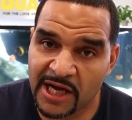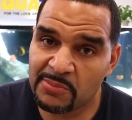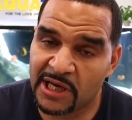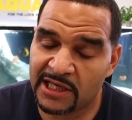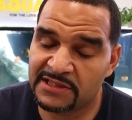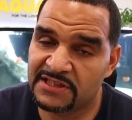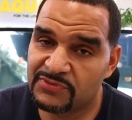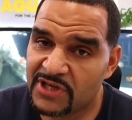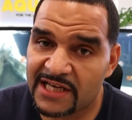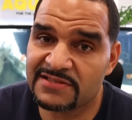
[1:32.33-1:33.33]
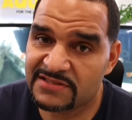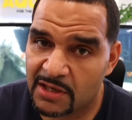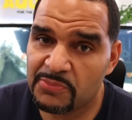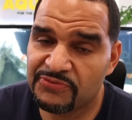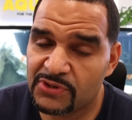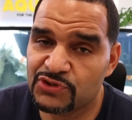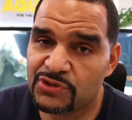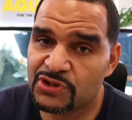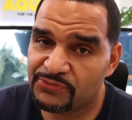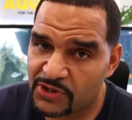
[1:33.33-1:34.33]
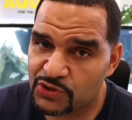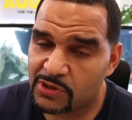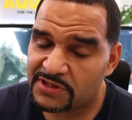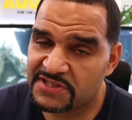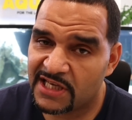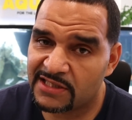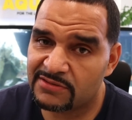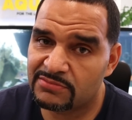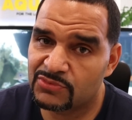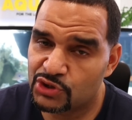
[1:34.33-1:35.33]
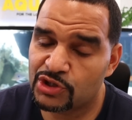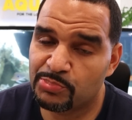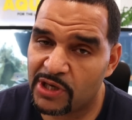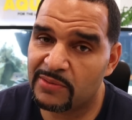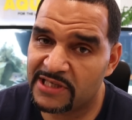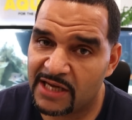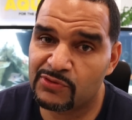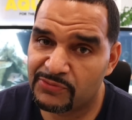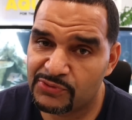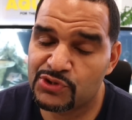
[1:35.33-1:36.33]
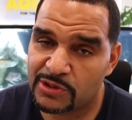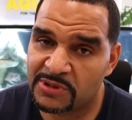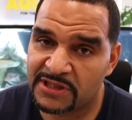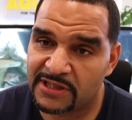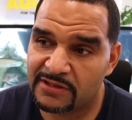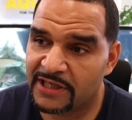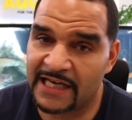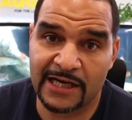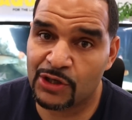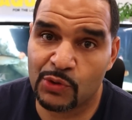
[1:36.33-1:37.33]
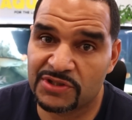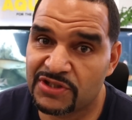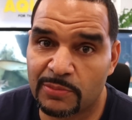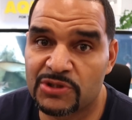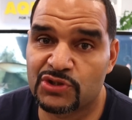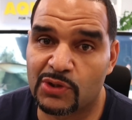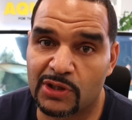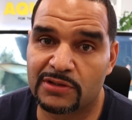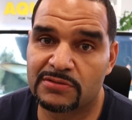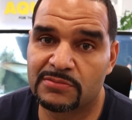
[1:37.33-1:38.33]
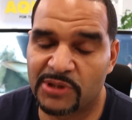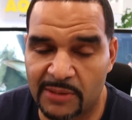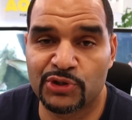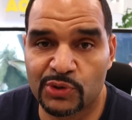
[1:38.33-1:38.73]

my mind, if you got a sump filtering your freshwater tank, you should probably have a refugium in there. And I don't know what took me so long, but I'm